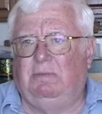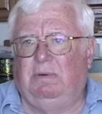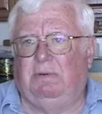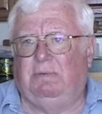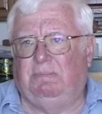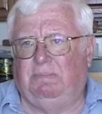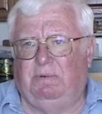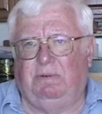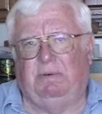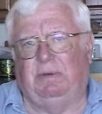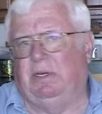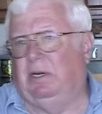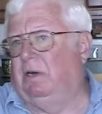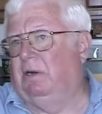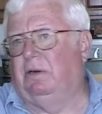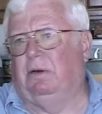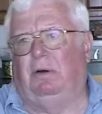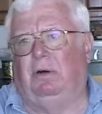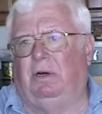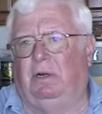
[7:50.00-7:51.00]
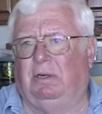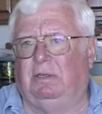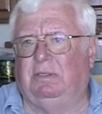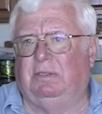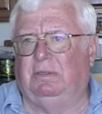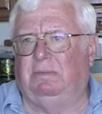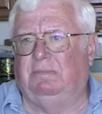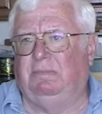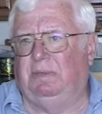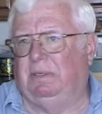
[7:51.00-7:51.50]
because we were, we were cargo
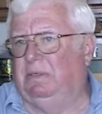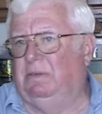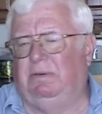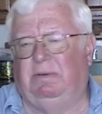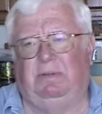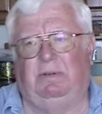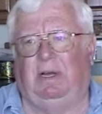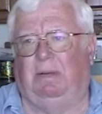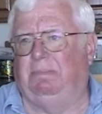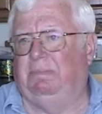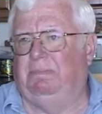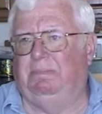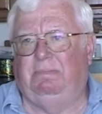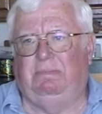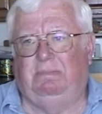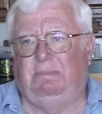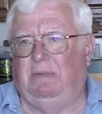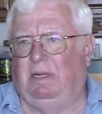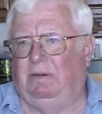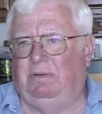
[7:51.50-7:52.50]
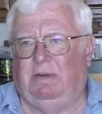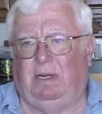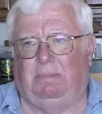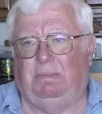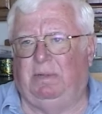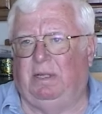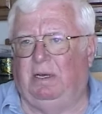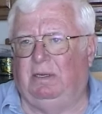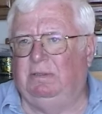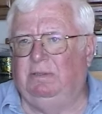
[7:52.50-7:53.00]
haulers and we oh, dropped, I
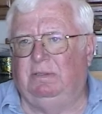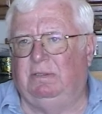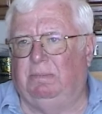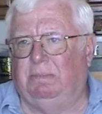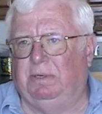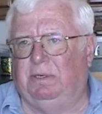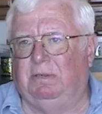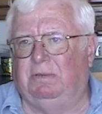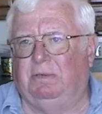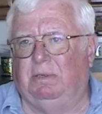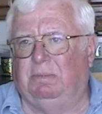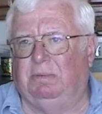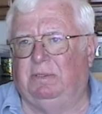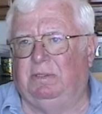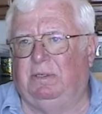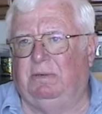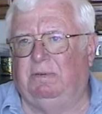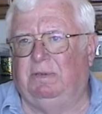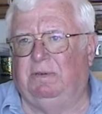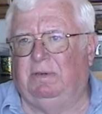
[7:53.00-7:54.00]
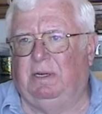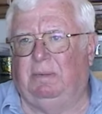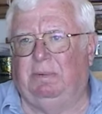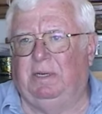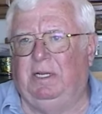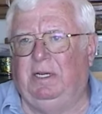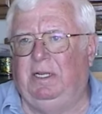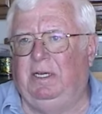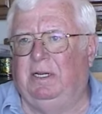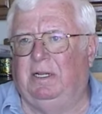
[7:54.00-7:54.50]
dropped thousands of paratroopers. You know, we
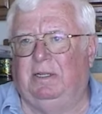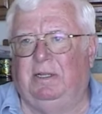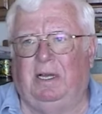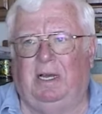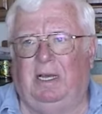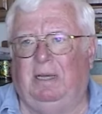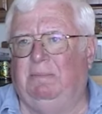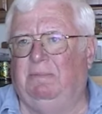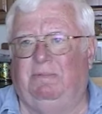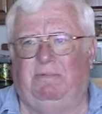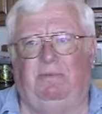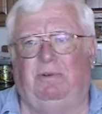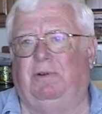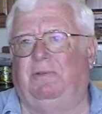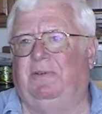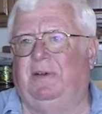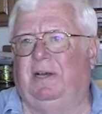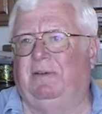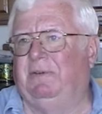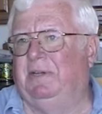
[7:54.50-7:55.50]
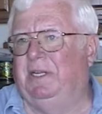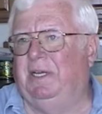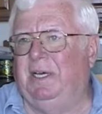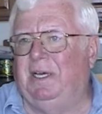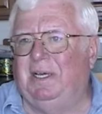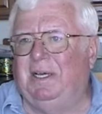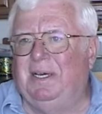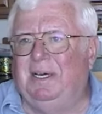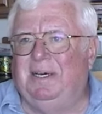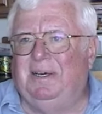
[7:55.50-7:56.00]
drop 80 at a time, four or five a
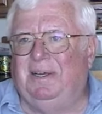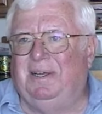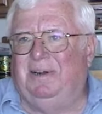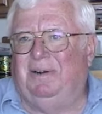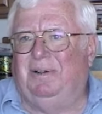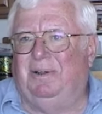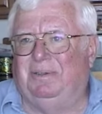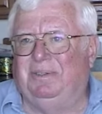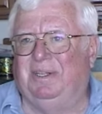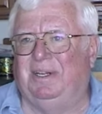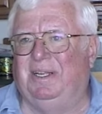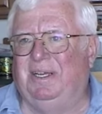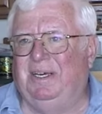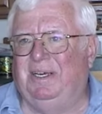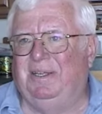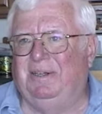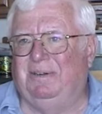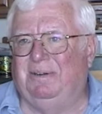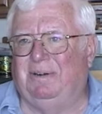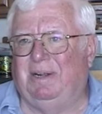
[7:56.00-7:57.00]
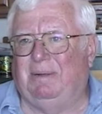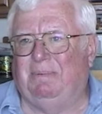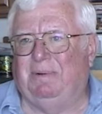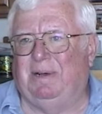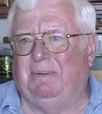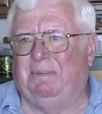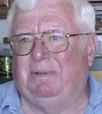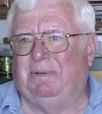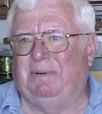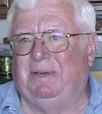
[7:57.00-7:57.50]
day, you know, loads a day. You
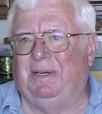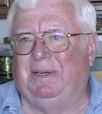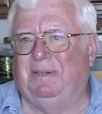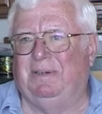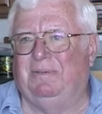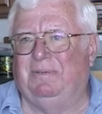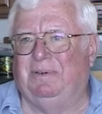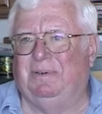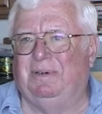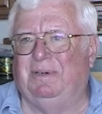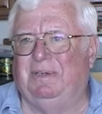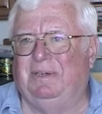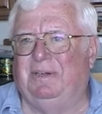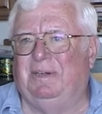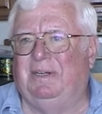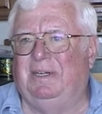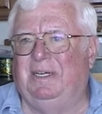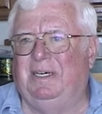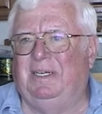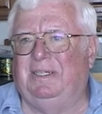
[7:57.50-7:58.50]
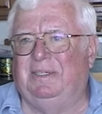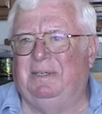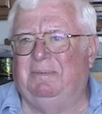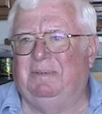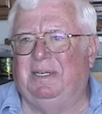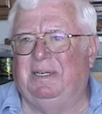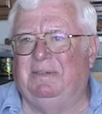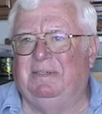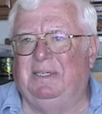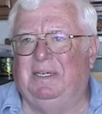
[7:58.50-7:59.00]
drop a couple, 300, 400 a day
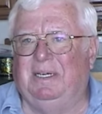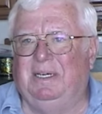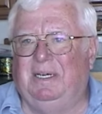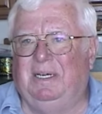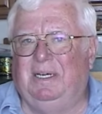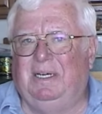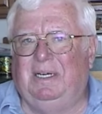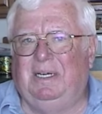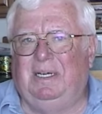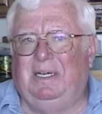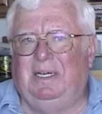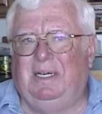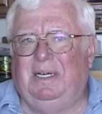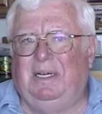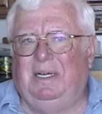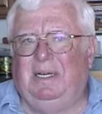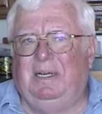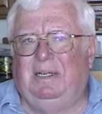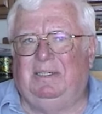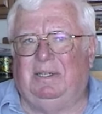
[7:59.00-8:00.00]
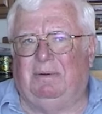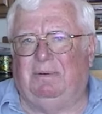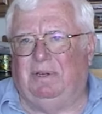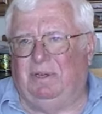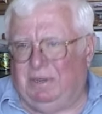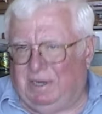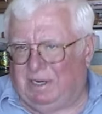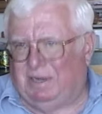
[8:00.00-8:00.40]
sometimes. Mm-hmm. So